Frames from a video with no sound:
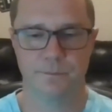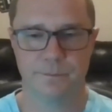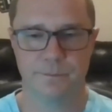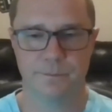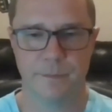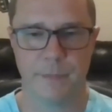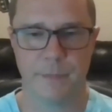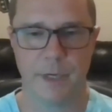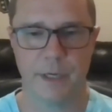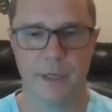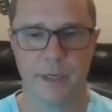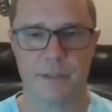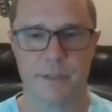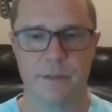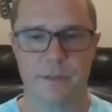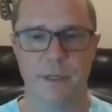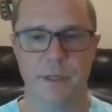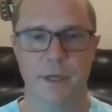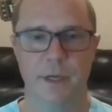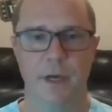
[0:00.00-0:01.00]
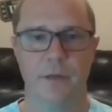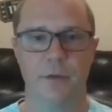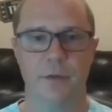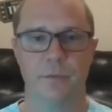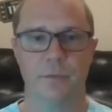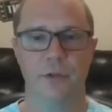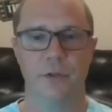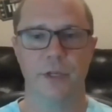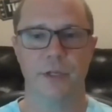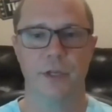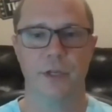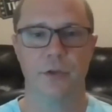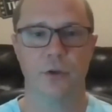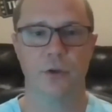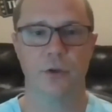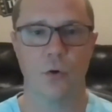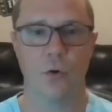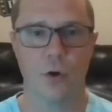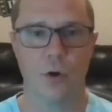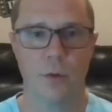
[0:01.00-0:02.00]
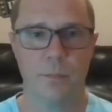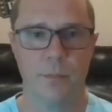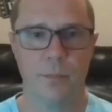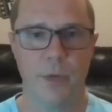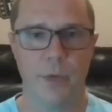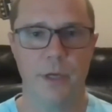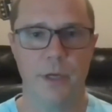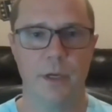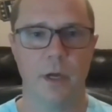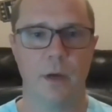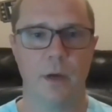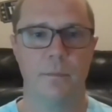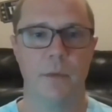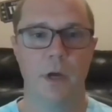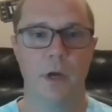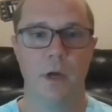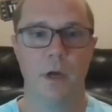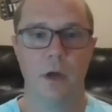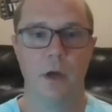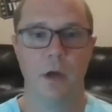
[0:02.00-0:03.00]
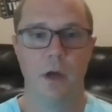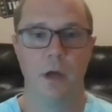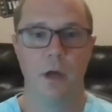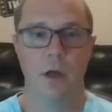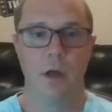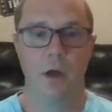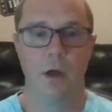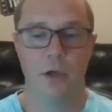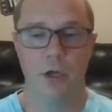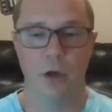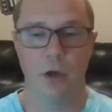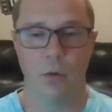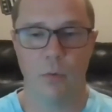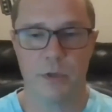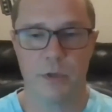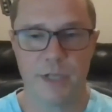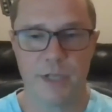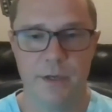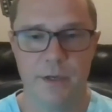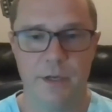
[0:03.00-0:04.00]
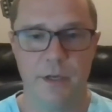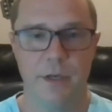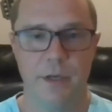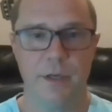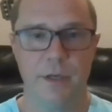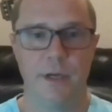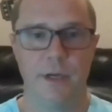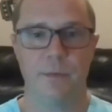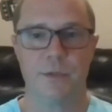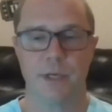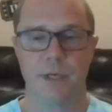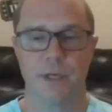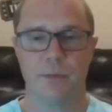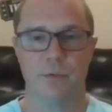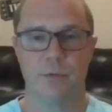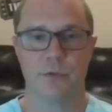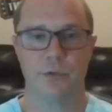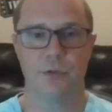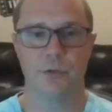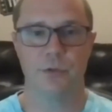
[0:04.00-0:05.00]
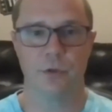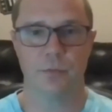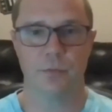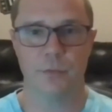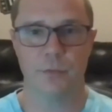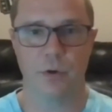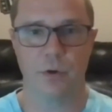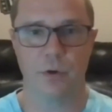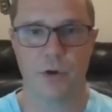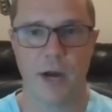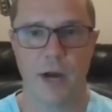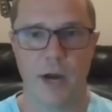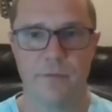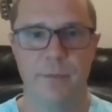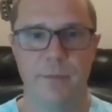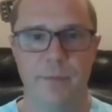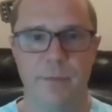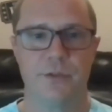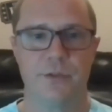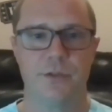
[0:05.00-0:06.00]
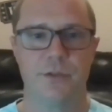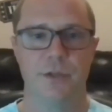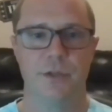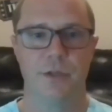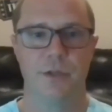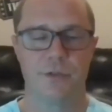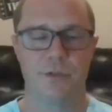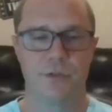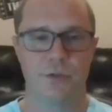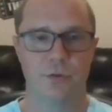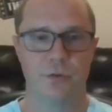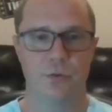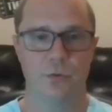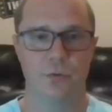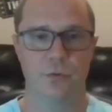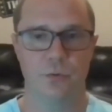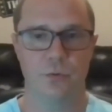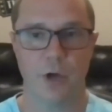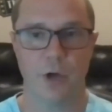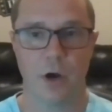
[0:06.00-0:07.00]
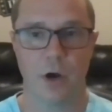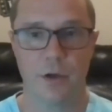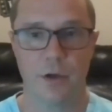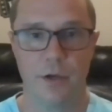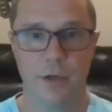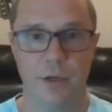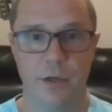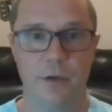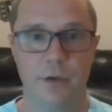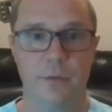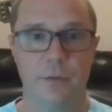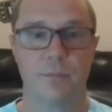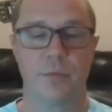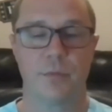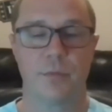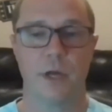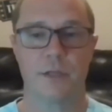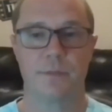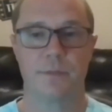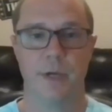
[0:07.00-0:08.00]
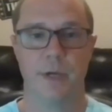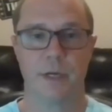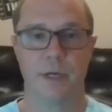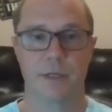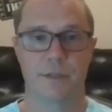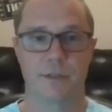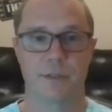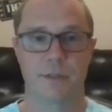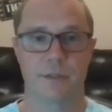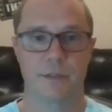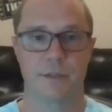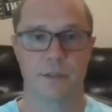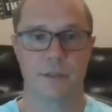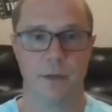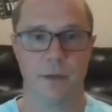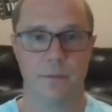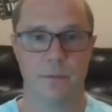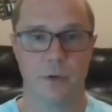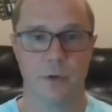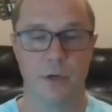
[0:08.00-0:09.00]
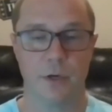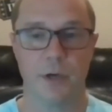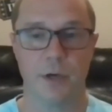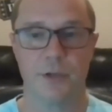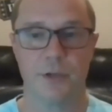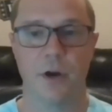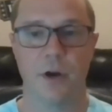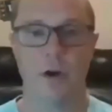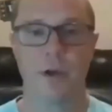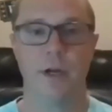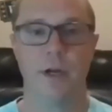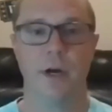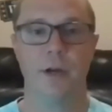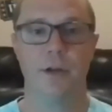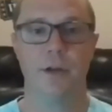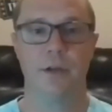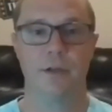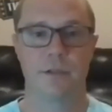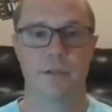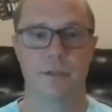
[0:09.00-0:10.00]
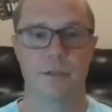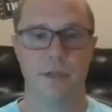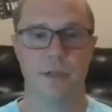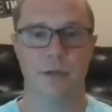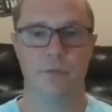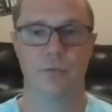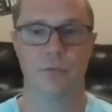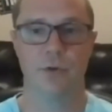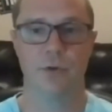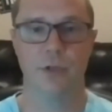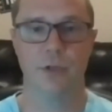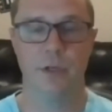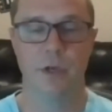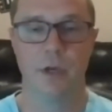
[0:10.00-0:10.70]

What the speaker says: I guess the LinkedIn decorum, but once I did, I was able to craft messages to targeted prospects, or a target audience, and really